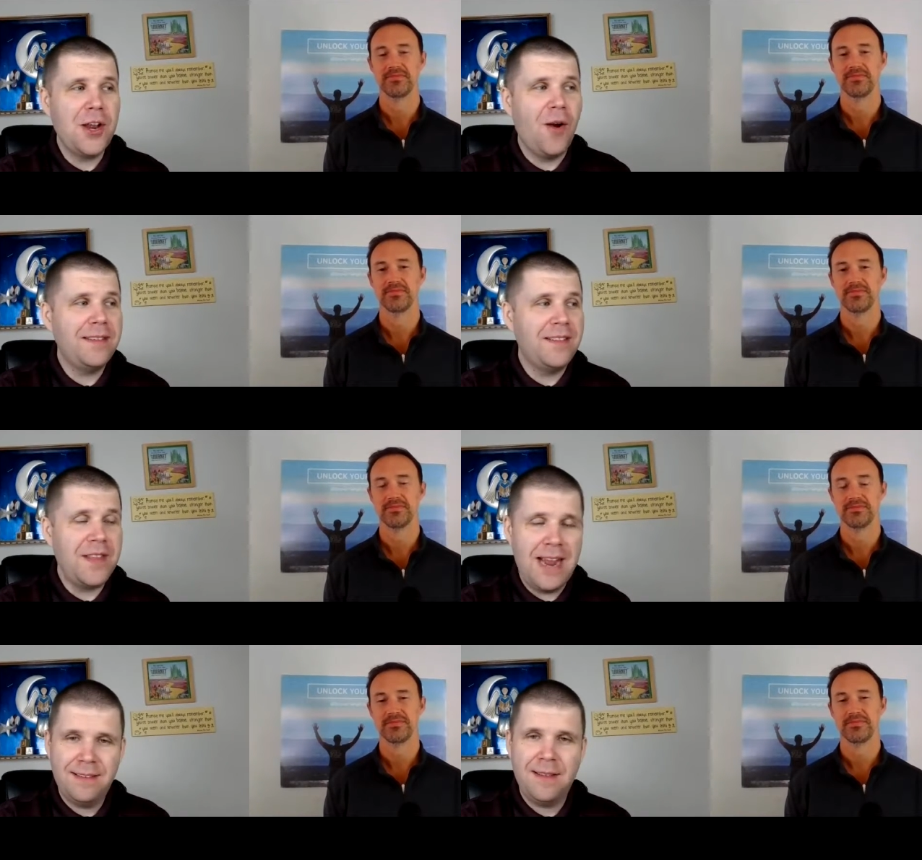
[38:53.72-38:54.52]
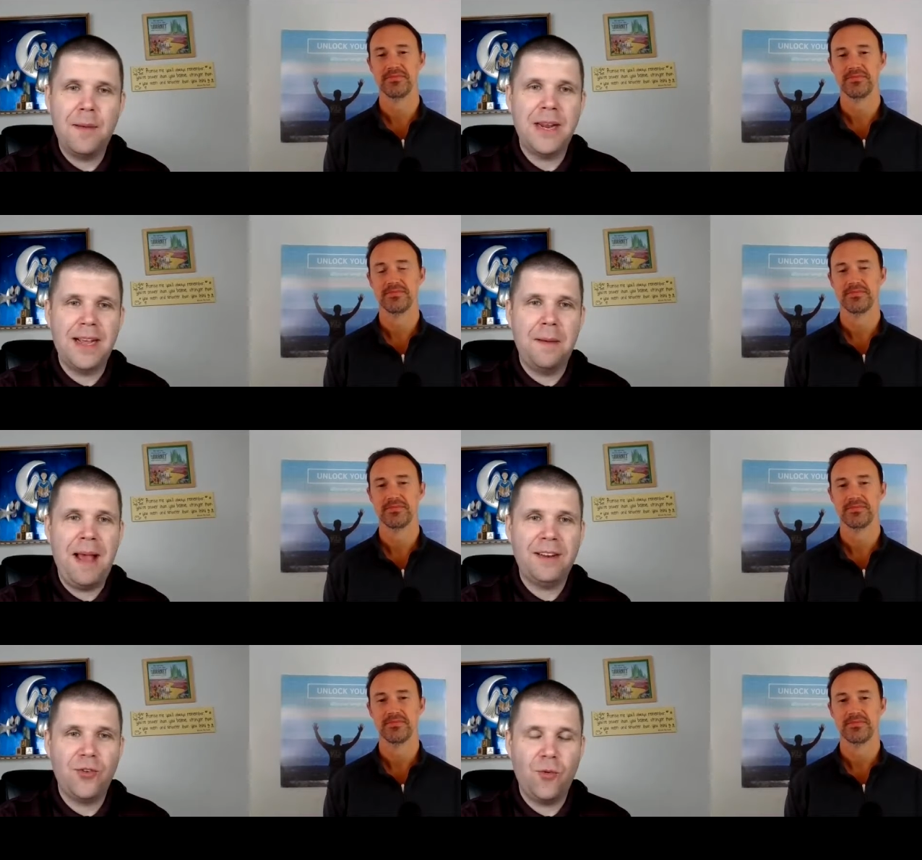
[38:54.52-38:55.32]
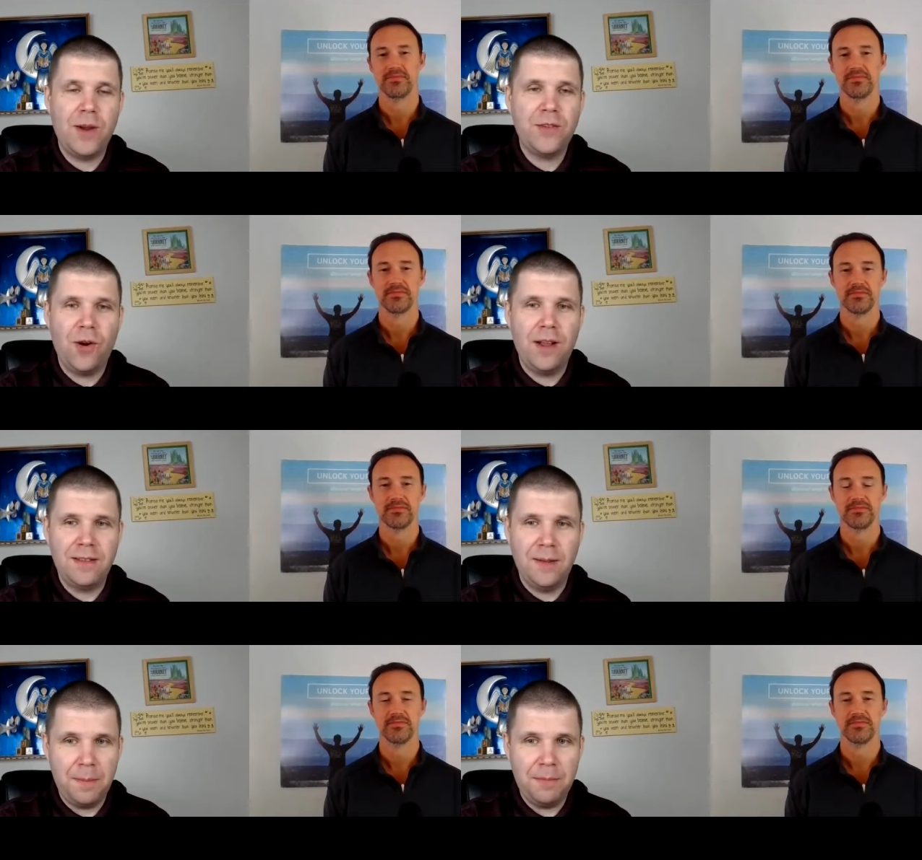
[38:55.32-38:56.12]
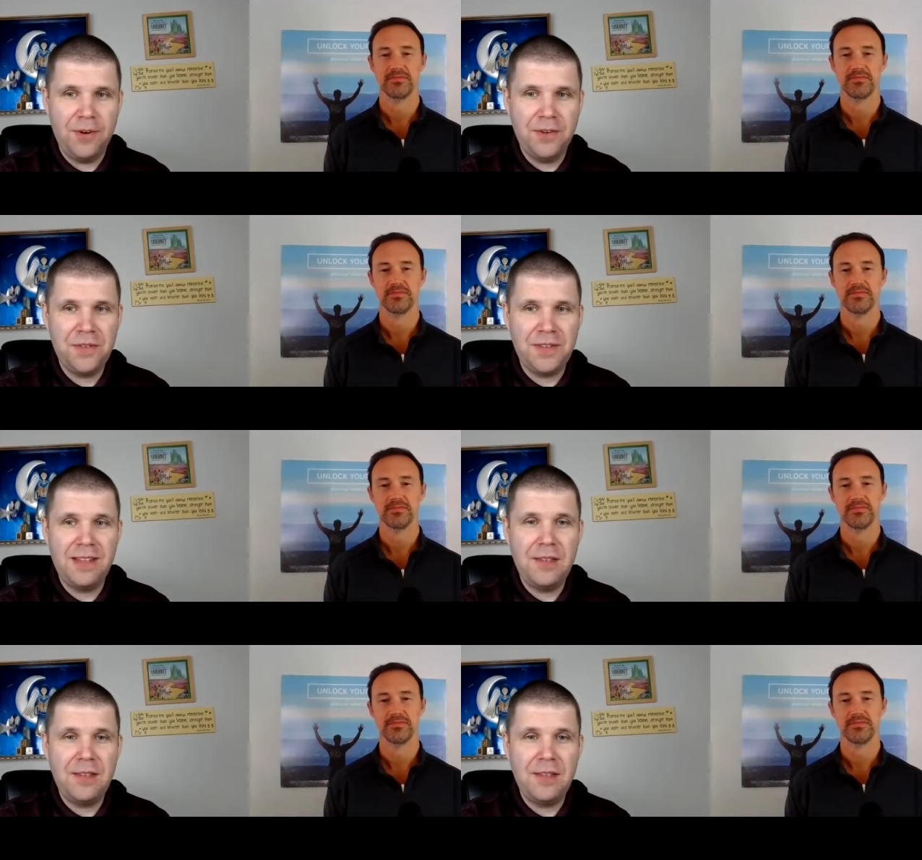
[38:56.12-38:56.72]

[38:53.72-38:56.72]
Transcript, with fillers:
Speaker 1: know, I said, "The next time I'm going to come back to Toys R Us, I'm going to purchase it."